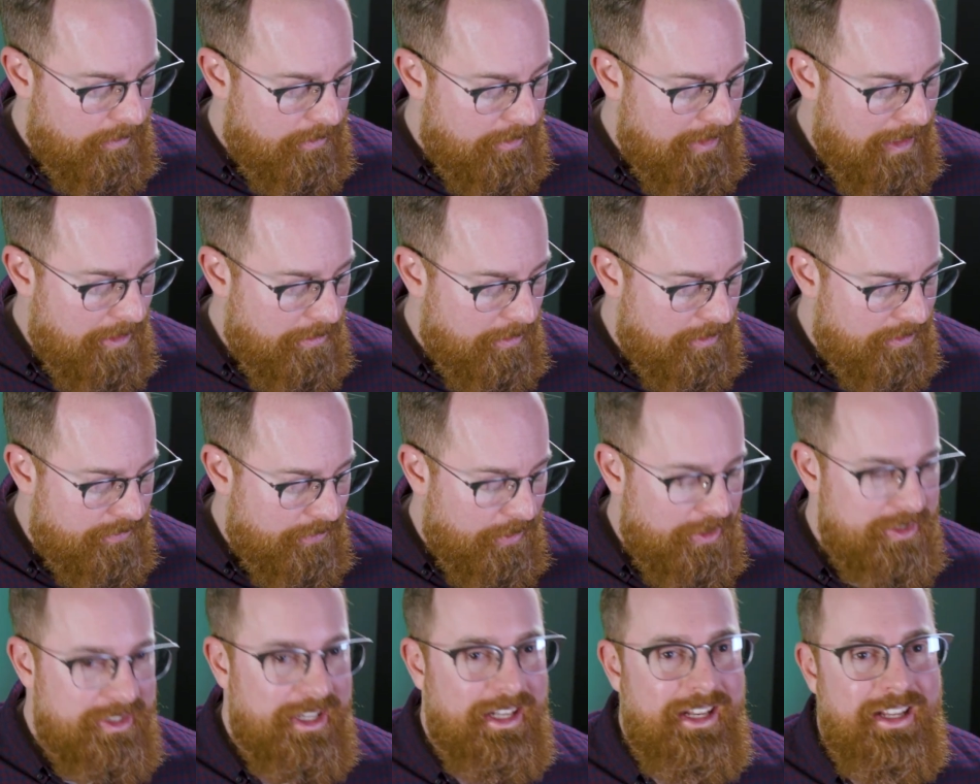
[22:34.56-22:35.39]
Now, as
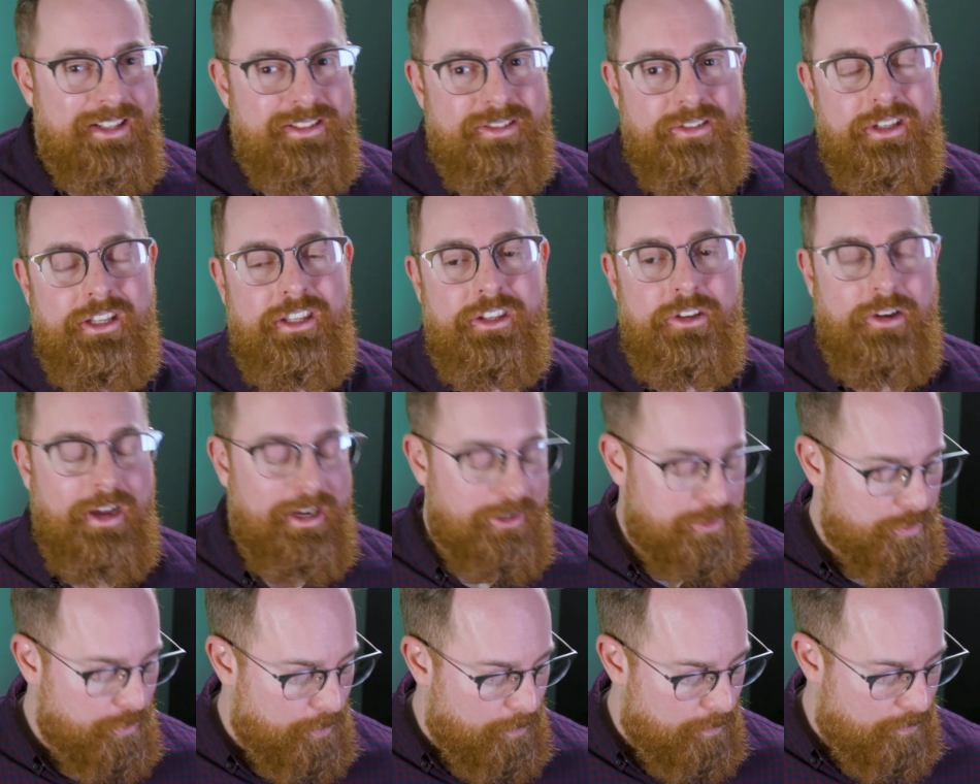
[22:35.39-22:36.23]
far as getting into like your
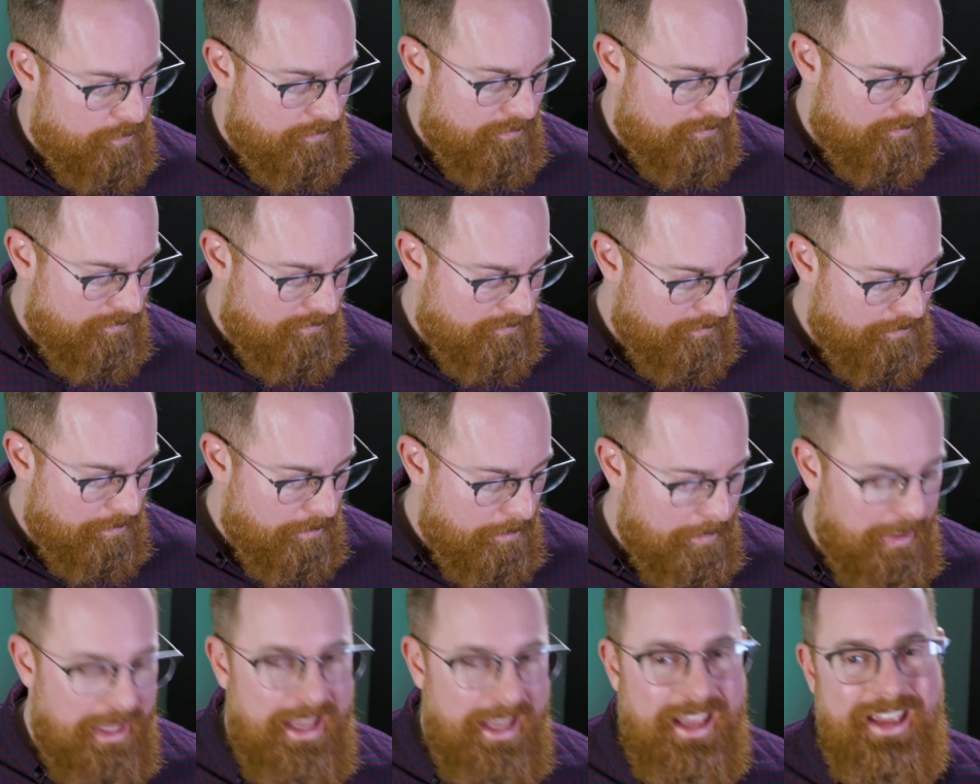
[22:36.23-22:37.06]
actual
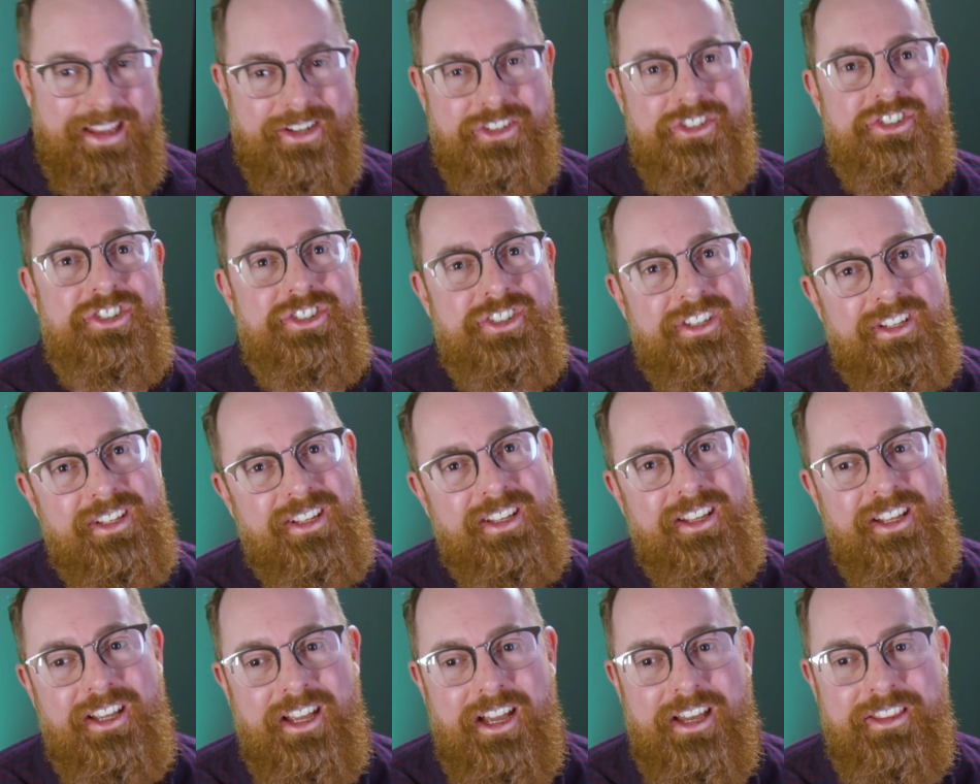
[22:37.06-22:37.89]
pitch
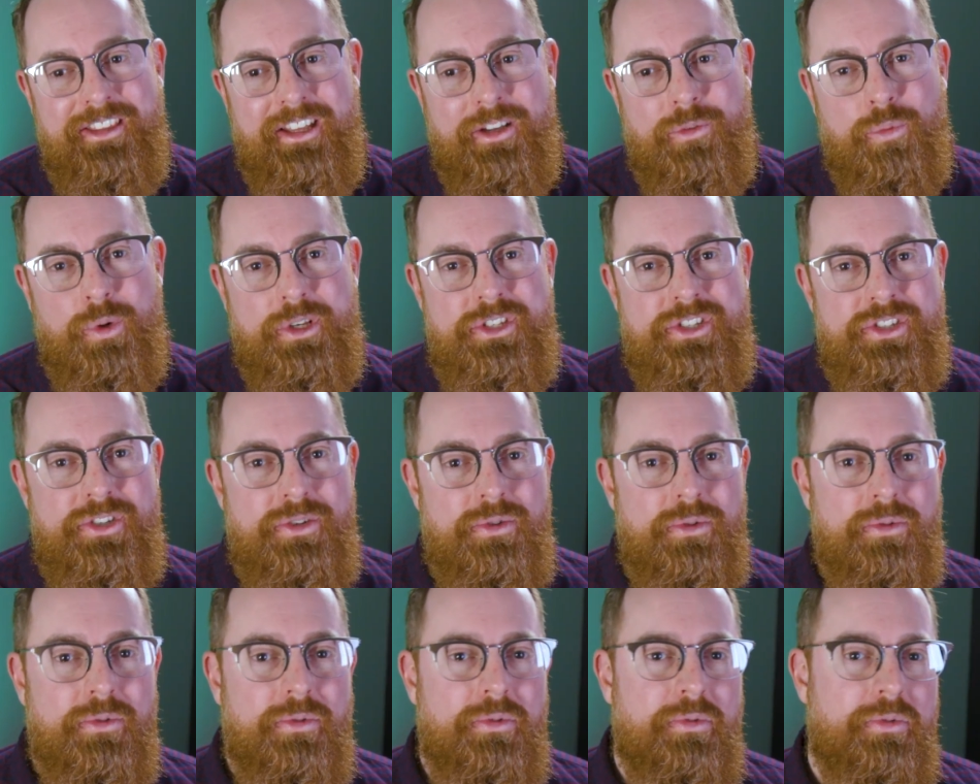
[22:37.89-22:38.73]
and like what
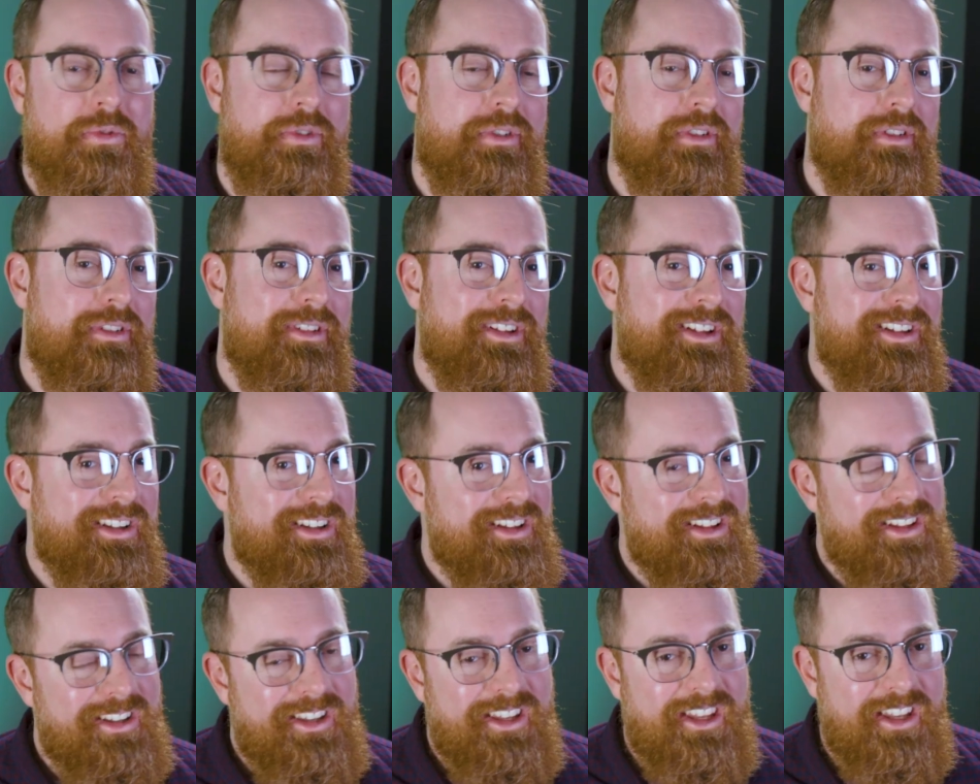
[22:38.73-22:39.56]
you
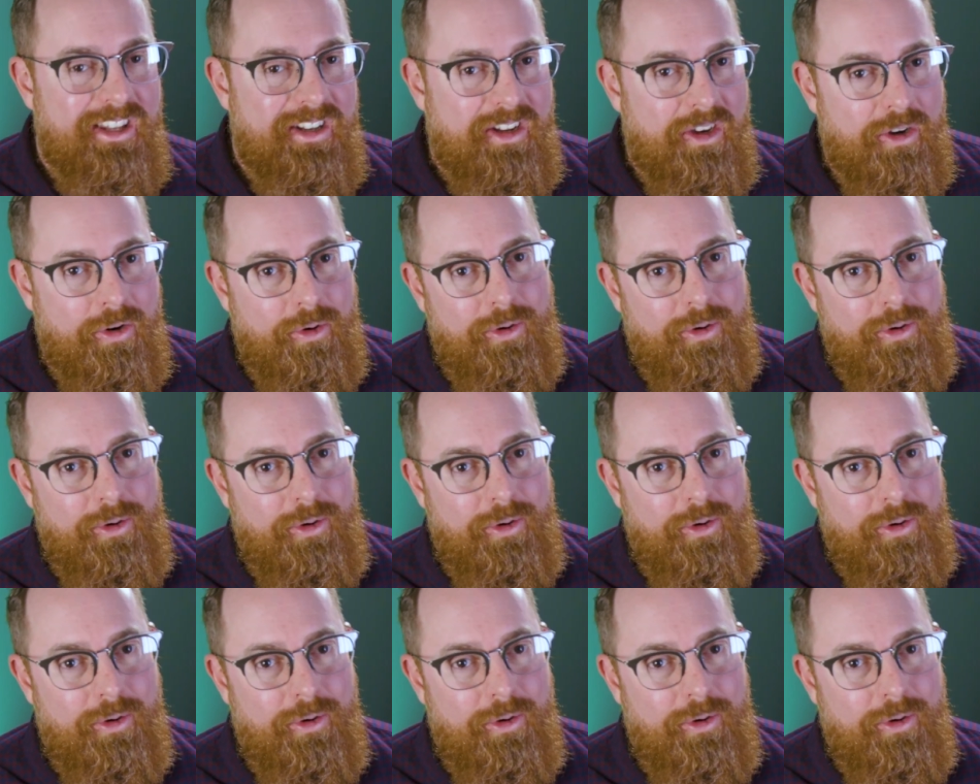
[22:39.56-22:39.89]
can't,